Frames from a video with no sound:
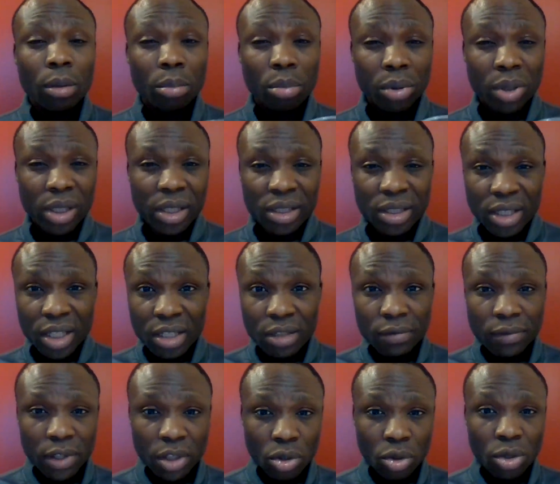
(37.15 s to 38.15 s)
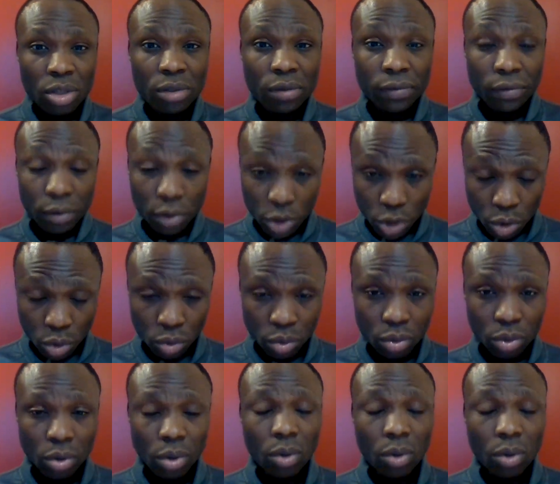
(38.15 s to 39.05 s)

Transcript: please, this video is for you.